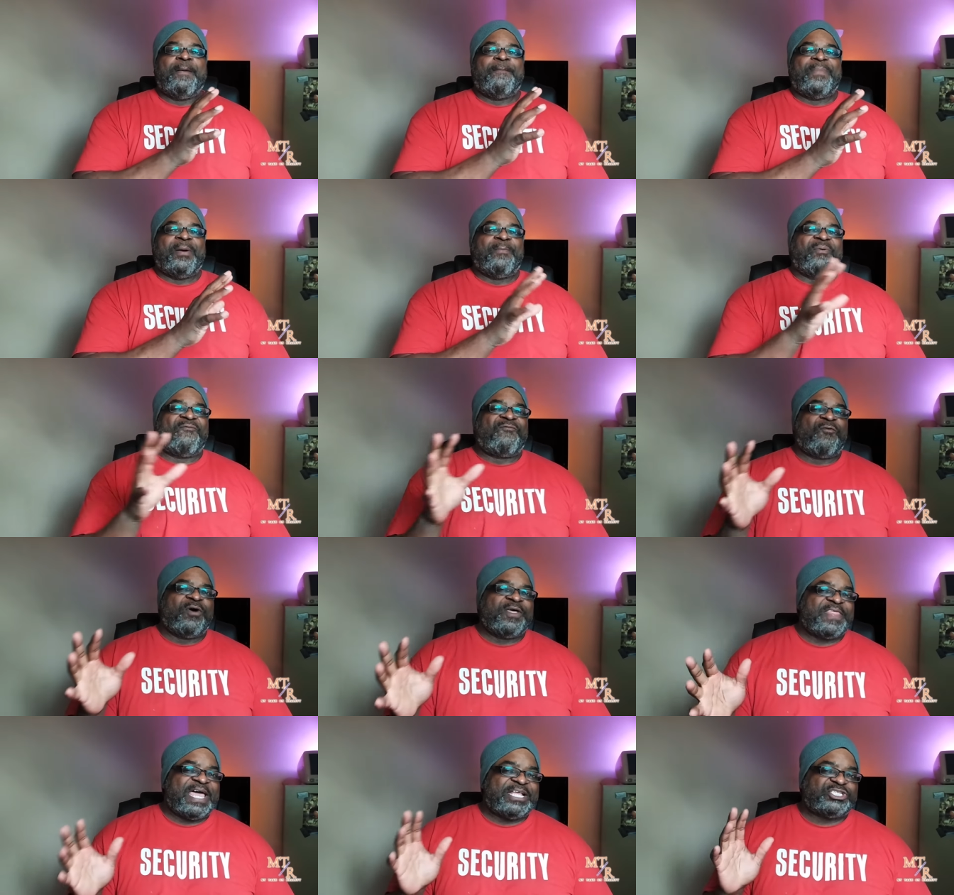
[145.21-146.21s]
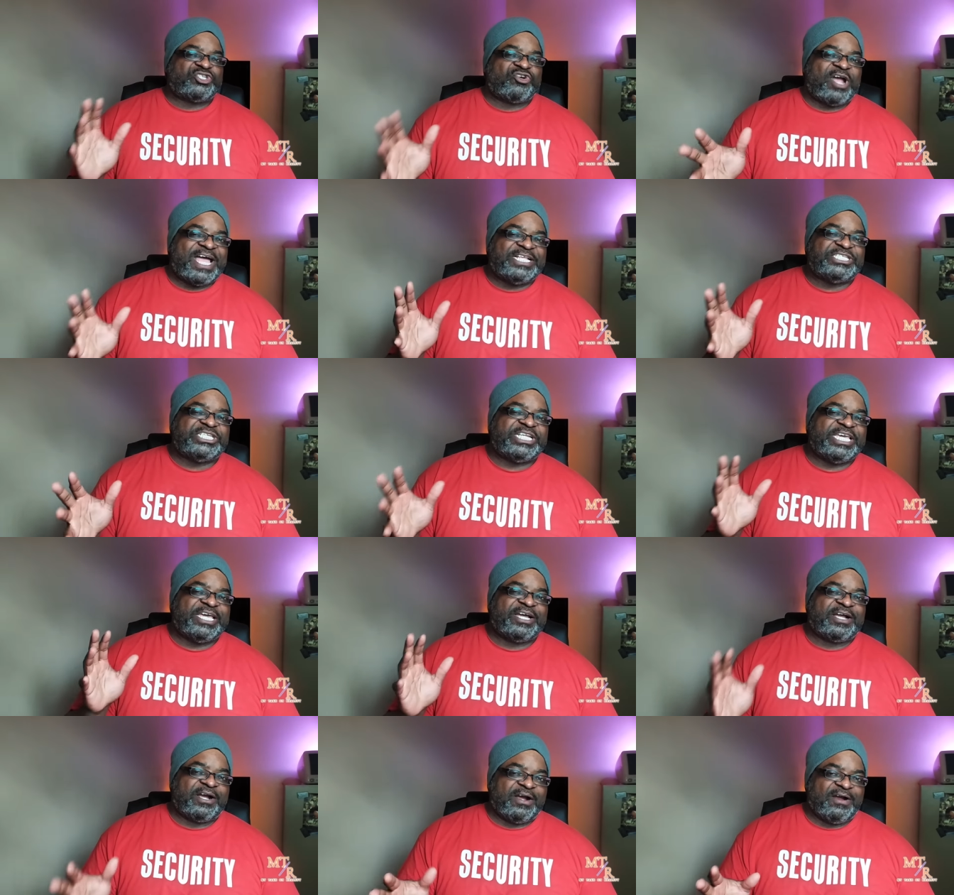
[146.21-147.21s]
But before that tragedy
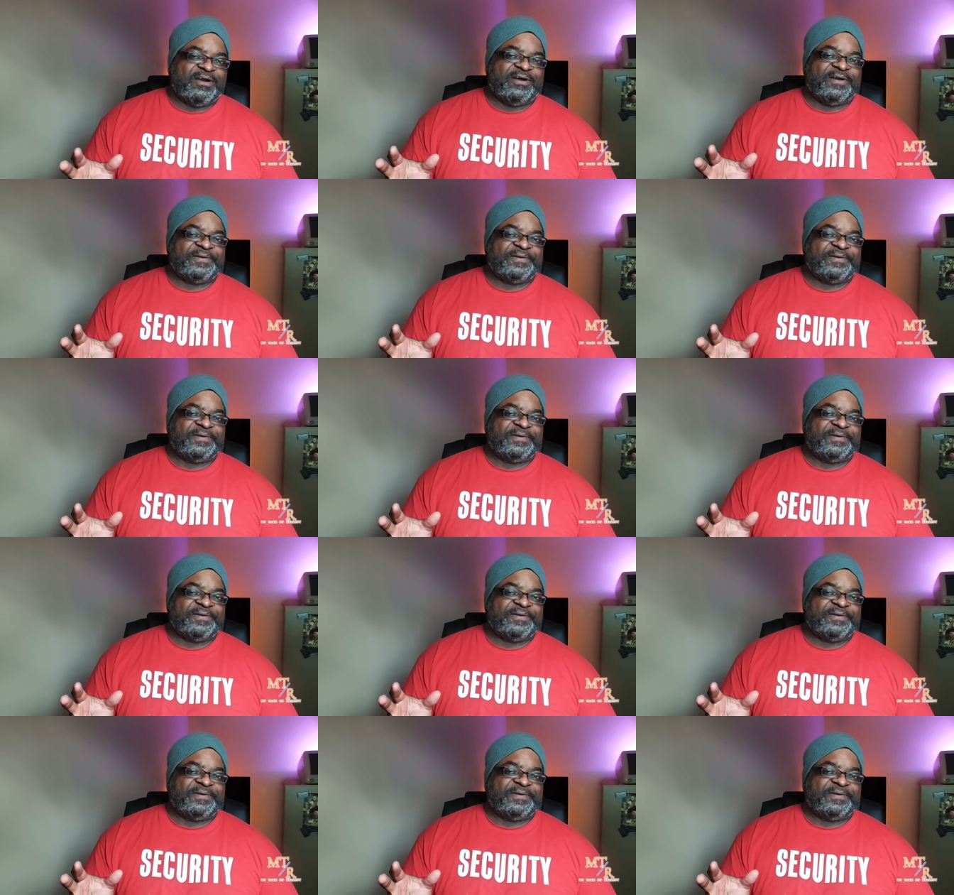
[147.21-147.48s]
occurred,